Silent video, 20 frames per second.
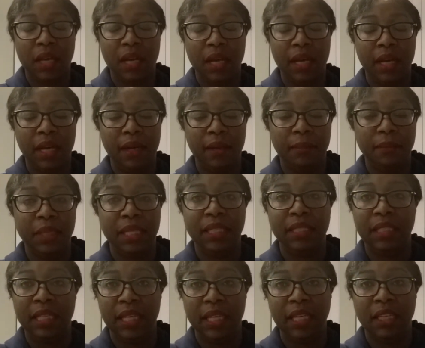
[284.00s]
um,
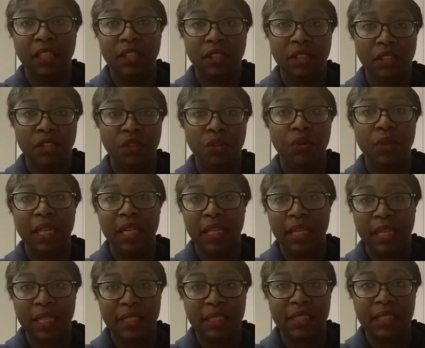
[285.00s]
and then you
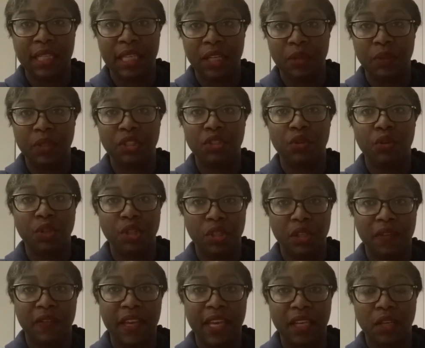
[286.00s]
extinguish or
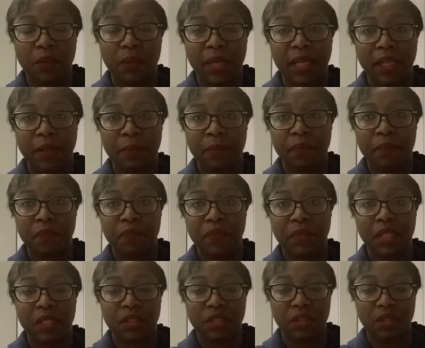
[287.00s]
you evacuate.
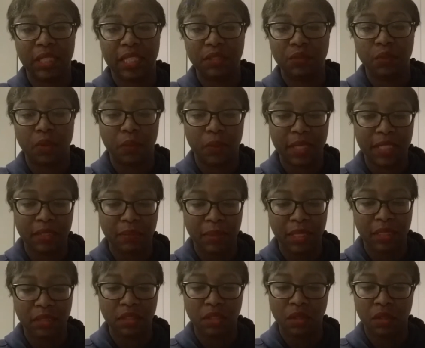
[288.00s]
So that's what race
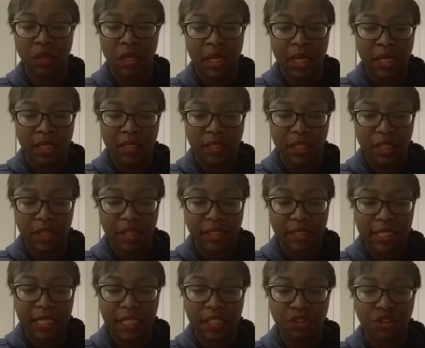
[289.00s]
means. So there are
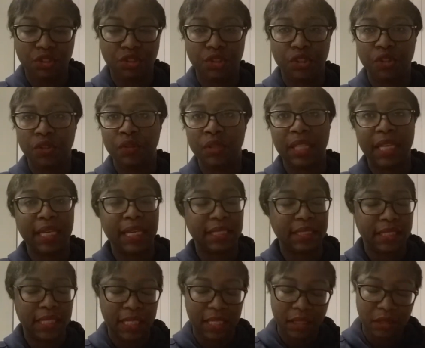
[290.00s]
things you do. Like I
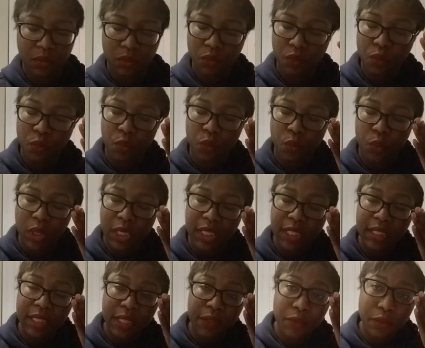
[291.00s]
said, we
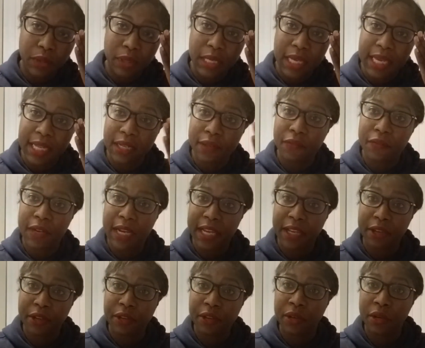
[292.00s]
never had a
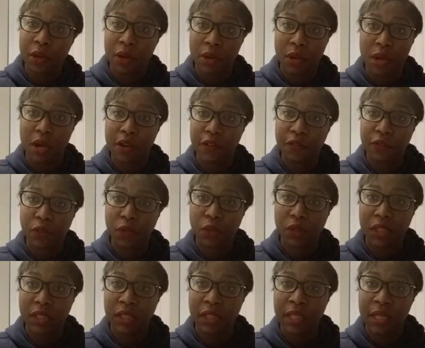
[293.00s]
fire on our
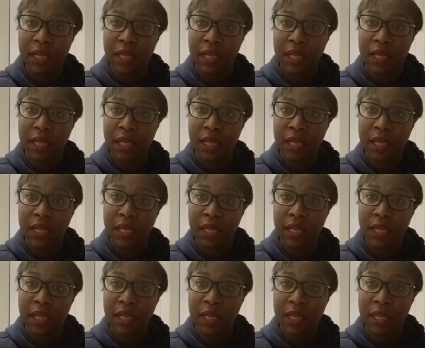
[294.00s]
floor.